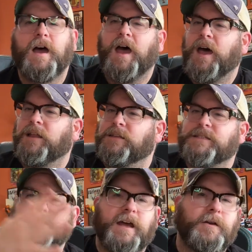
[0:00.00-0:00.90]

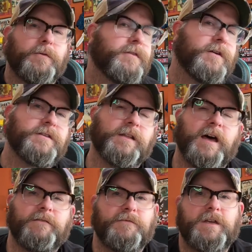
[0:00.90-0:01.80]
Listen, I know that there's a
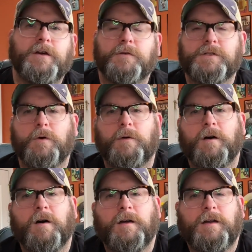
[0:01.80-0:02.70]
lot of videos going
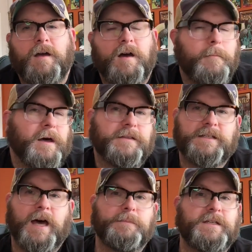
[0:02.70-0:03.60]
on about the
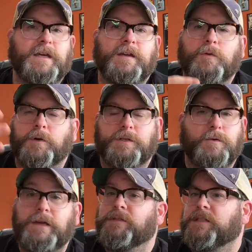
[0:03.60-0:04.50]
top 10 or
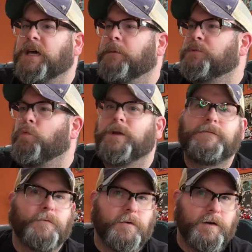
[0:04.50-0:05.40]
even the top
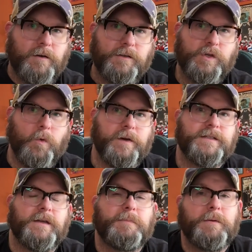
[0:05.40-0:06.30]
24
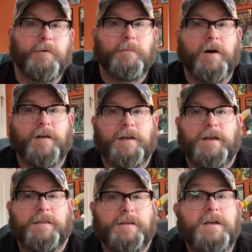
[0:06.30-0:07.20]
toys that people bought
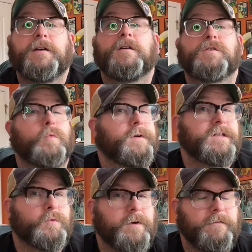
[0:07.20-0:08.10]
in the year
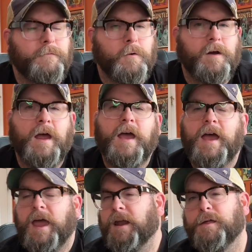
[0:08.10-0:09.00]
2024.
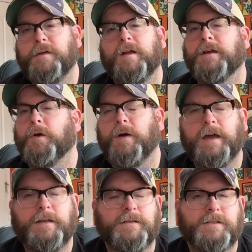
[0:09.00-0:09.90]
And I thought I'd go
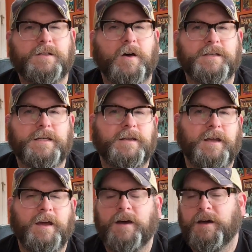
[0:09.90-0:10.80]
ahead and toss in
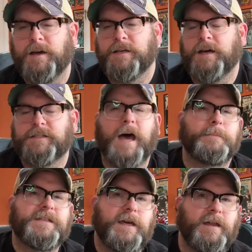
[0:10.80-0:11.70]
a
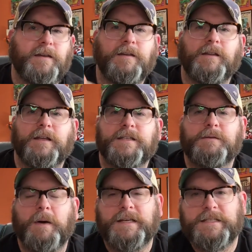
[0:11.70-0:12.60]
top 10
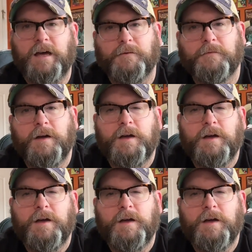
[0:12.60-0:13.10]
list myself.